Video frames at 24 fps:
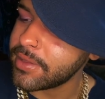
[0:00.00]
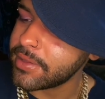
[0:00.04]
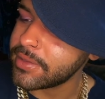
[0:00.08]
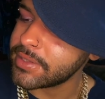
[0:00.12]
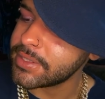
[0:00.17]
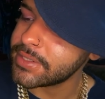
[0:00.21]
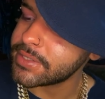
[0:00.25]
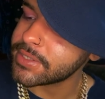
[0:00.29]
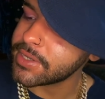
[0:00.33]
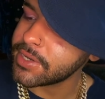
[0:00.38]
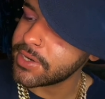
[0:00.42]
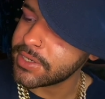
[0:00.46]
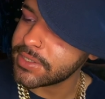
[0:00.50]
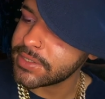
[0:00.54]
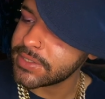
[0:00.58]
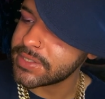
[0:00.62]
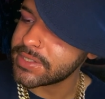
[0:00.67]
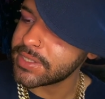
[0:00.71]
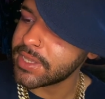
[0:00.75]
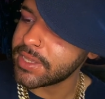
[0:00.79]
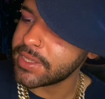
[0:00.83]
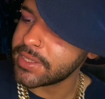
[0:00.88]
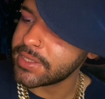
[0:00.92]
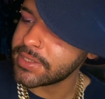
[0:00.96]
This card
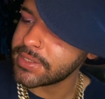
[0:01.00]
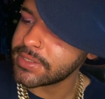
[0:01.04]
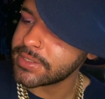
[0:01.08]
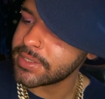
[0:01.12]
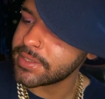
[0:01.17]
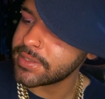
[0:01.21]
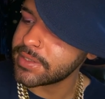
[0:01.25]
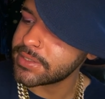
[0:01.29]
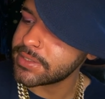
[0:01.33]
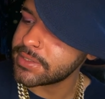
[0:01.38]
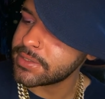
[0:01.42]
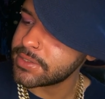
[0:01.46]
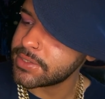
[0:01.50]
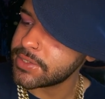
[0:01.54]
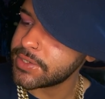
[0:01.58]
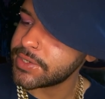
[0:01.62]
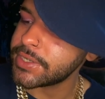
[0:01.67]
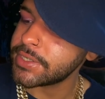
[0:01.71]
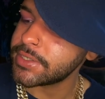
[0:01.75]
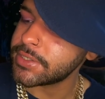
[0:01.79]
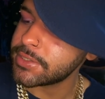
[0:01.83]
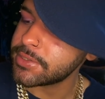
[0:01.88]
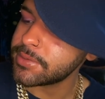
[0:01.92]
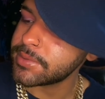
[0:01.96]
says, listen to your
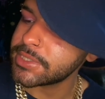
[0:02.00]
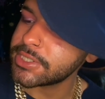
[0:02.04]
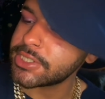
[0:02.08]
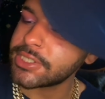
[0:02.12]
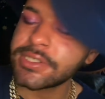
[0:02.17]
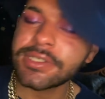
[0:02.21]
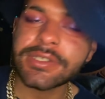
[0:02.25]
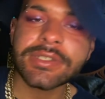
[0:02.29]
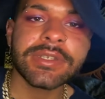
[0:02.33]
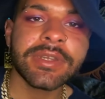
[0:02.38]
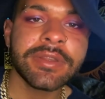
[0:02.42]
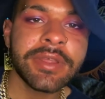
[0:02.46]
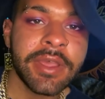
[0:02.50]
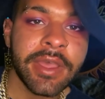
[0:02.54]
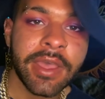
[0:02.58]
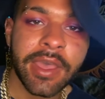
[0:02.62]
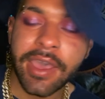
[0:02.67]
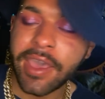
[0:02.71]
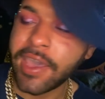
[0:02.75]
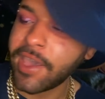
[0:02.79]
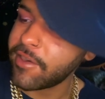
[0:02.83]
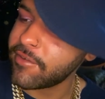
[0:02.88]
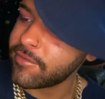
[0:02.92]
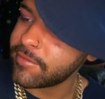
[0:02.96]
intuition,
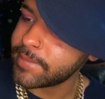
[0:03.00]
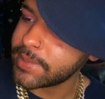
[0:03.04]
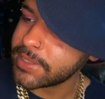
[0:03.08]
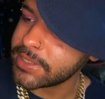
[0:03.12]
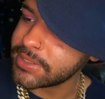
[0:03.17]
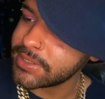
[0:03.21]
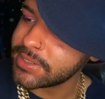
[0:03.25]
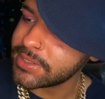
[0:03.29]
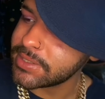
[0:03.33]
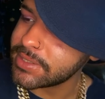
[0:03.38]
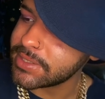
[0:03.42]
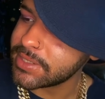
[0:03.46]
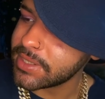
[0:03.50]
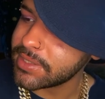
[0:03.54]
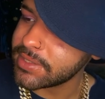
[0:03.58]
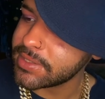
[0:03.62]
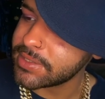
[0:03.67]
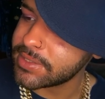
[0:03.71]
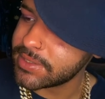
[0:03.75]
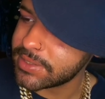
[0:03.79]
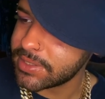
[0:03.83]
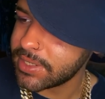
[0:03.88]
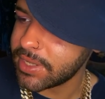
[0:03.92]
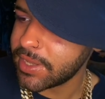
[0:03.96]
have patience at
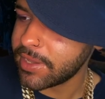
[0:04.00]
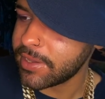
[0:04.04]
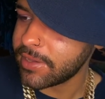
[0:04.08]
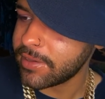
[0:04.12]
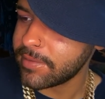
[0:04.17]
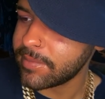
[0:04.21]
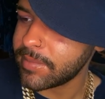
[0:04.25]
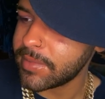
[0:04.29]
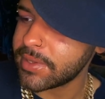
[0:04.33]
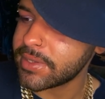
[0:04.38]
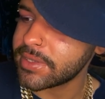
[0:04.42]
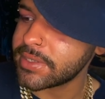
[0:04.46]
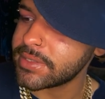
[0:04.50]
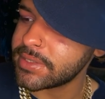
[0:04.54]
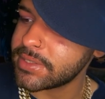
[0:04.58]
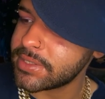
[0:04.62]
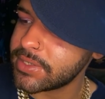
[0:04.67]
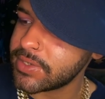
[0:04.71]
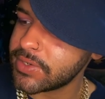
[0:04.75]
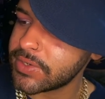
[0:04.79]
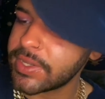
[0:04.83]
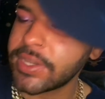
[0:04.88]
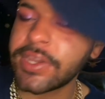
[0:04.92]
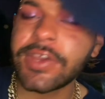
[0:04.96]
this time,
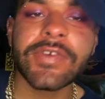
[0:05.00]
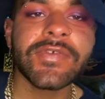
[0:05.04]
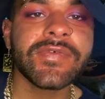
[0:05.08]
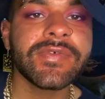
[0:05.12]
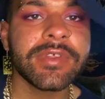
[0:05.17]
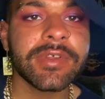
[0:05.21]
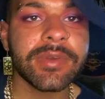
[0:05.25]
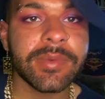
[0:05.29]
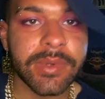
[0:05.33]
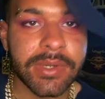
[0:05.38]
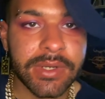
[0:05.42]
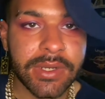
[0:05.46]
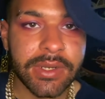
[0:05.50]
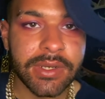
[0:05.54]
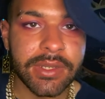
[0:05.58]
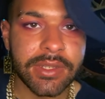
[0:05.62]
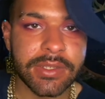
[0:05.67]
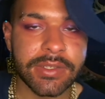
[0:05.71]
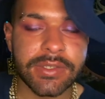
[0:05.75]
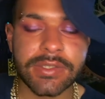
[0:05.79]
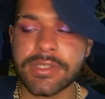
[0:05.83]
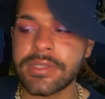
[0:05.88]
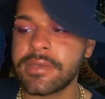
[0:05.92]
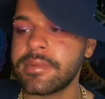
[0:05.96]
consider carefully what it
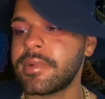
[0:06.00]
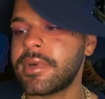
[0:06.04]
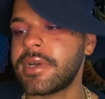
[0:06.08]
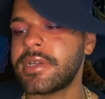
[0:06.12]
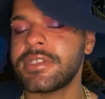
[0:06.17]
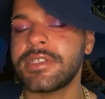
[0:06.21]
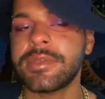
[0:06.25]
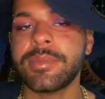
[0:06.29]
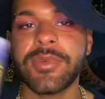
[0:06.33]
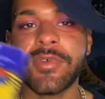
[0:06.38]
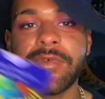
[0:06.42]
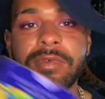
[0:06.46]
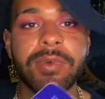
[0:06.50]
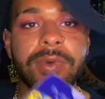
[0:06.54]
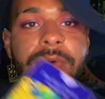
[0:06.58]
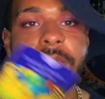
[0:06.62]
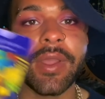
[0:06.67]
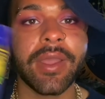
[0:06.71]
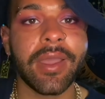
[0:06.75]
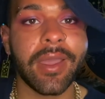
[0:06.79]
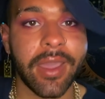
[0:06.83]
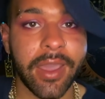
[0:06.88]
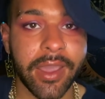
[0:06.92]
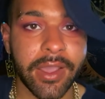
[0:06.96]
is you want
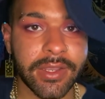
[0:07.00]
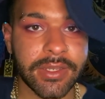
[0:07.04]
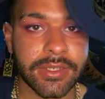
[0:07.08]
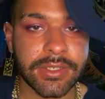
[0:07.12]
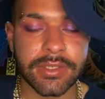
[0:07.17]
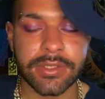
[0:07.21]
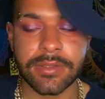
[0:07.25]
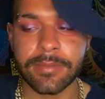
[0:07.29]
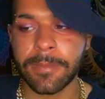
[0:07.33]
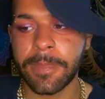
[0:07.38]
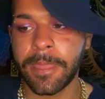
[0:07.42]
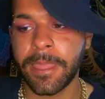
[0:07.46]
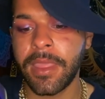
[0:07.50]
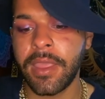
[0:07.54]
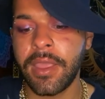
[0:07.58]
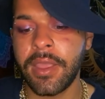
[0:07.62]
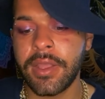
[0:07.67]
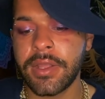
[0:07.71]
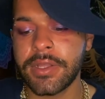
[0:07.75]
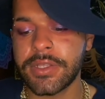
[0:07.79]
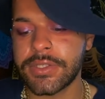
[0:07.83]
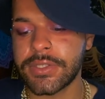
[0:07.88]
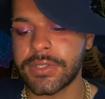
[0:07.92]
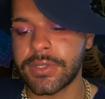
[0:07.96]
before acting.
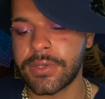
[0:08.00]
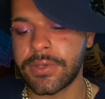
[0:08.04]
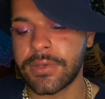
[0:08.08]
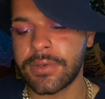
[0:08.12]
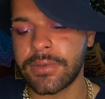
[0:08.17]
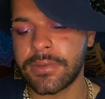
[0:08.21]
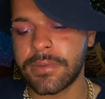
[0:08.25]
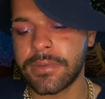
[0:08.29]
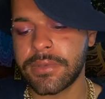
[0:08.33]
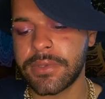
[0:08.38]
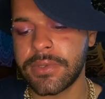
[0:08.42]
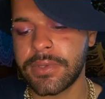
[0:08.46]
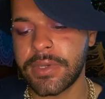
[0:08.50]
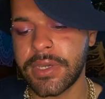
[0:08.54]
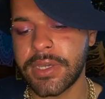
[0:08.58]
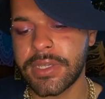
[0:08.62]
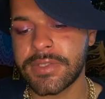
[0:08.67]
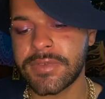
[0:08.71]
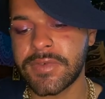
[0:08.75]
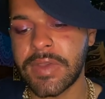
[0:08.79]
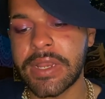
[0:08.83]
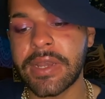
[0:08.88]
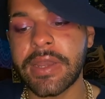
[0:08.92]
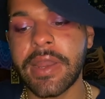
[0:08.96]
So you
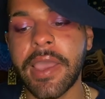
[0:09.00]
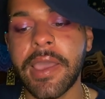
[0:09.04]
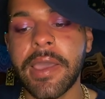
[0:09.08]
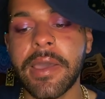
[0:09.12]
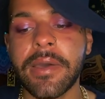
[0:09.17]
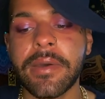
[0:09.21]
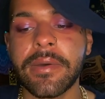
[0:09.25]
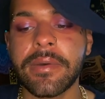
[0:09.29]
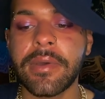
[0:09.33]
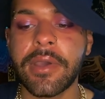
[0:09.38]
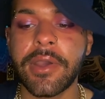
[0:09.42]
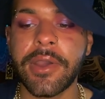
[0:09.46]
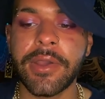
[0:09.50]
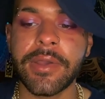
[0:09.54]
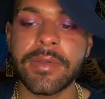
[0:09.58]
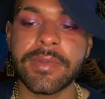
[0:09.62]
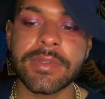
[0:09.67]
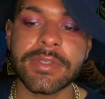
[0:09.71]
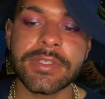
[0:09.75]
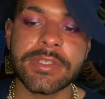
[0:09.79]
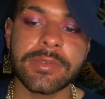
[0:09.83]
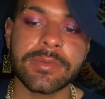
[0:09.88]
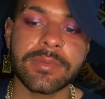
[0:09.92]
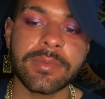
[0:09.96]
guys right now are in
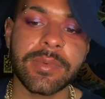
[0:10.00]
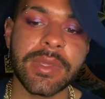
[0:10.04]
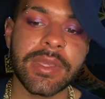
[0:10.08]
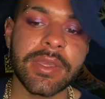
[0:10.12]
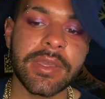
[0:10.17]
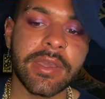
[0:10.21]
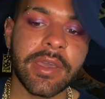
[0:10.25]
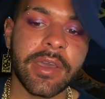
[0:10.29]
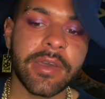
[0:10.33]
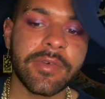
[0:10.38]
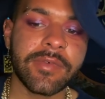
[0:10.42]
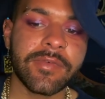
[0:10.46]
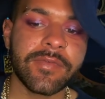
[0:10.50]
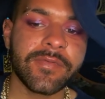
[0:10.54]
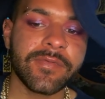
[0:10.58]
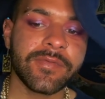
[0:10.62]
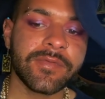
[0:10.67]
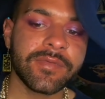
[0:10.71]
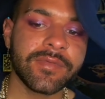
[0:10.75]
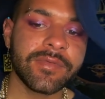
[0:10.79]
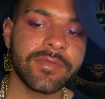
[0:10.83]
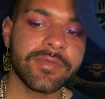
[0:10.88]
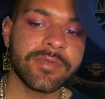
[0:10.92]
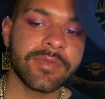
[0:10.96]
this week of
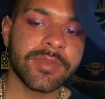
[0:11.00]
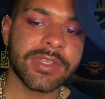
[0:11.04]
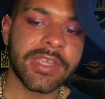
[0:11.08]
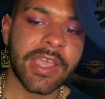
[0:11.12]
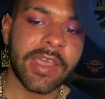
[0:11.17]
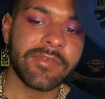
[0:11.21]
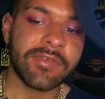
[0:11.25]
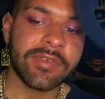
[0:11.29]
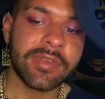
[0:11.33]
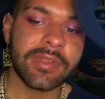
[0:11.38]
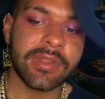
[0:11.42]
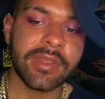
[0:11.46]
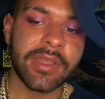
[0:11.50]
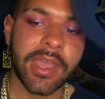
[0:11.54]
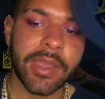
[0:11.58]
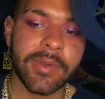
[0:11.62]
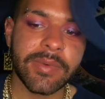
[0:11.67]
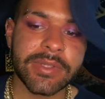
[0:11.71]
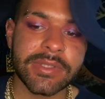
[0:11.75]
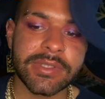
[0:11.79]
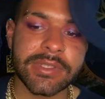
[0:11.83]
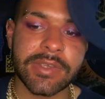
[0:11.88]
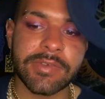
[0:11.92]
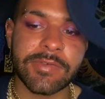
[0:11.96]
definitely, I
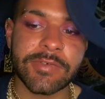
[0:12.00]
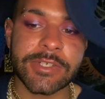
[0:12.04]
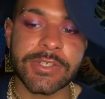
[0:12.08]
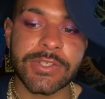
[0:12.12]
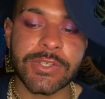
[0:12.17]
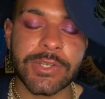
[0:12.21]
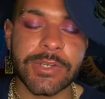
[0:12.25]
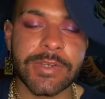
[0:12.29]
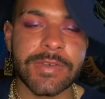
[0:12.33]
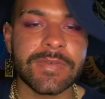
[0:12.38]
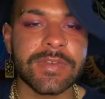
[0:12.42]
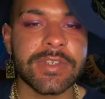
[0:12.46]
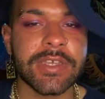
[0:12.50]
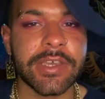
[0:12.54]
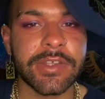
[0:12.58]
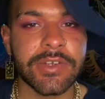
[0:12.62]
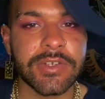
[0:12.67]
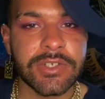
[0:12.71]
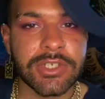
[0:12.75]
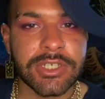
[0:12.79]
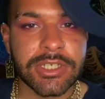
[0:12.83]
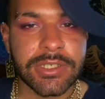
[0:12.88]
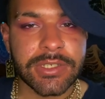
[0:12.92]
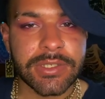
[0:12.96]
would say, reserved
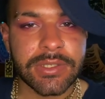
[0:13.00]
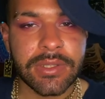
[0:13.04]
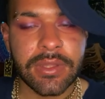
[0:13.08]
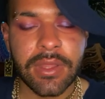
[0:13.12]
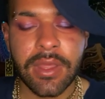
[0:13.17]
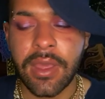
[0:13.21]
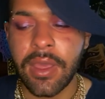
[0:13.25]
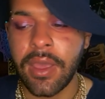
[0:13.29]
energy.